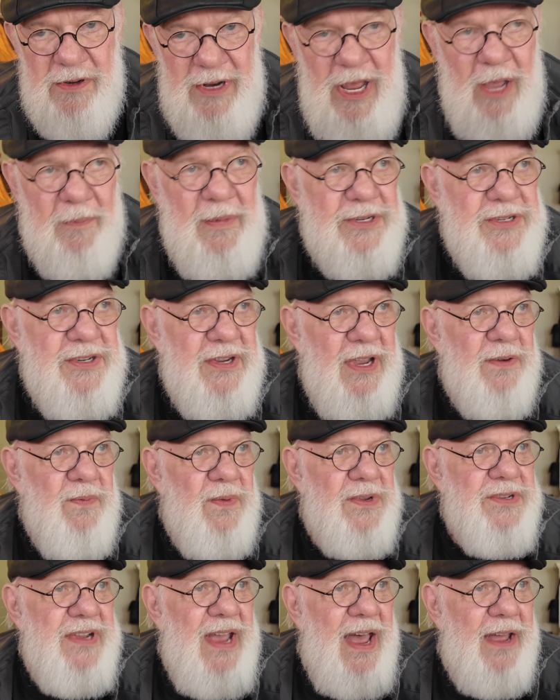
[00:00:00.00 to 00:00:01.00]
Now, my son
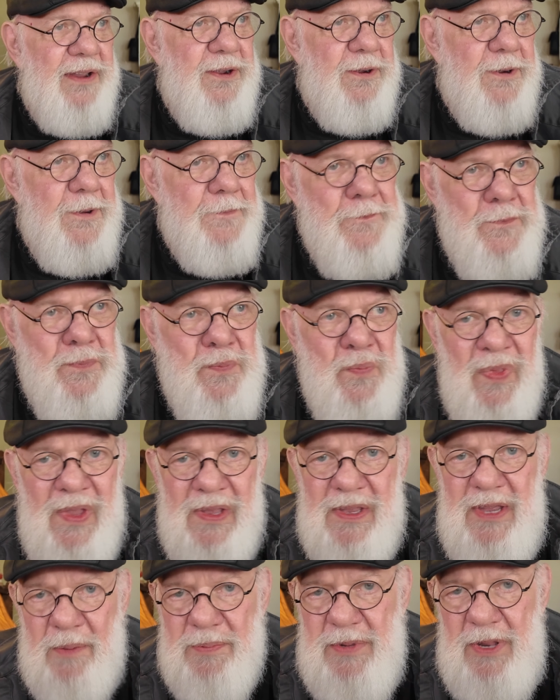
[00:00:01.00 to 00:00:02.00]
was out here
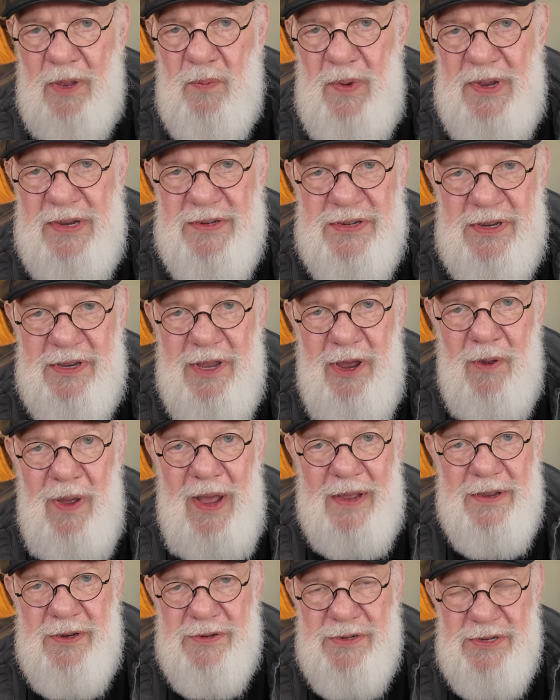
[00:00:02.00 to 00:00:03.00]
a couple of weeks ago. I
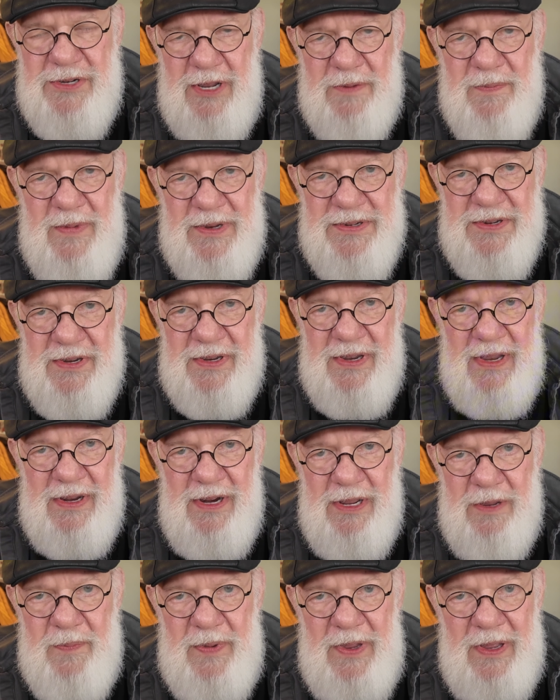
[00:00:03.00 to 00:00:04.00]
used him as a
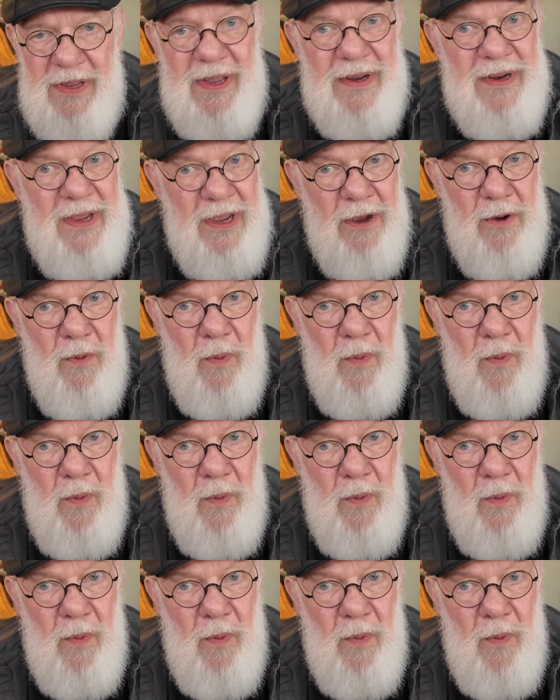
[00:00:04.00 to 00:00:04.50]
guinea pig, and here